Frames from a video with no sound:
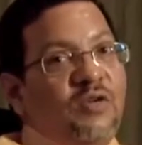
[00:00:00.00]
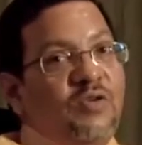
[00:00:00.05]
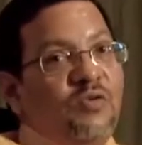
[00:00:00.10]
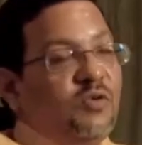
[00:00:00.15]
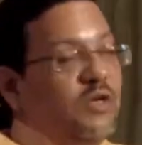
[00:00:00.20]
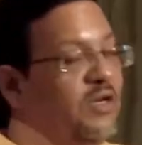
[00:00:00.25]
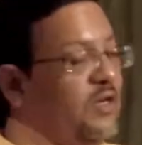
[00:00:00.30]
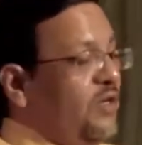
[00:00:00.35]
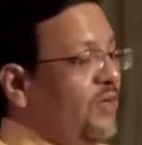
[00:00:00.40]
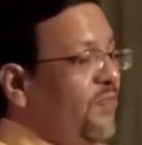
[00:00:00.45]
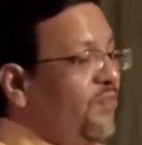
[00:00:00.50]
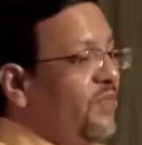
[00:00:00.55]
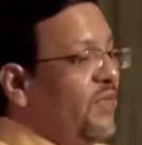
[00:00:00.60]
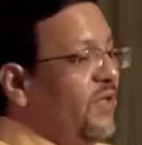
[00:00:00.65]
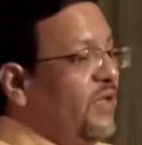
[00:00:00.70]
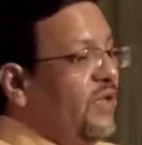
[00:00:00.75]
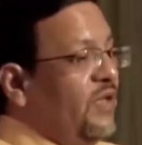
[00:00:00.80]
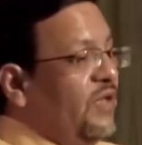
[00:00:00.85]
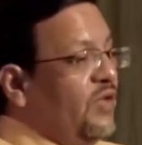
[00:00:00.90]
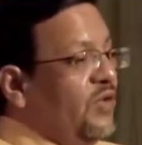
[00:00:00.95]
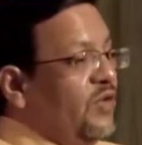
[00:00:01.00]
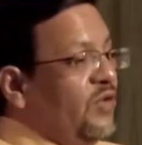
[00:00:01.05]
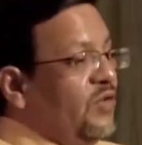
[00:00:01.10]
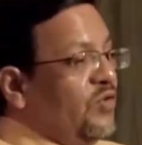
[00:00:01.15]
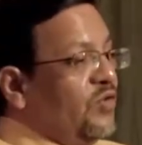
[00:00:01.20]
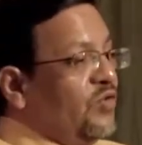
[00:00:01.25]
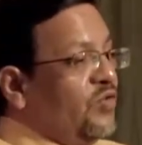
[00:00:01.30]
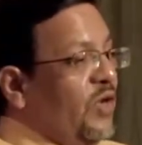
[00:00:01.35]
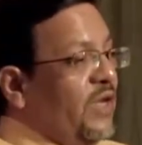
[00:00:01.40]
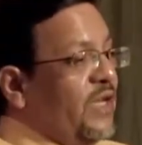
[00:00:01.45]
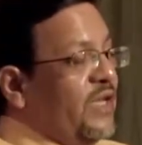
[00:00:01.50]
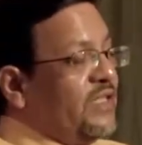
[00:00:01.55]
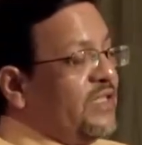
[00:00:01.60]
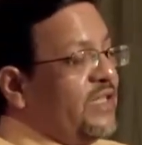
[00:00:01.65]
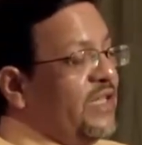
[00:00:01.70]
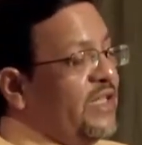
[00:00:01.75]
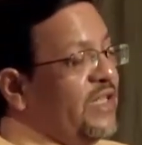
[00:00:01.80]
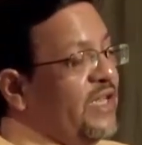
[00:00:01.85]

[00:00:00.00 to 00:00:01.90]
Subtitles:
unit. So, I can say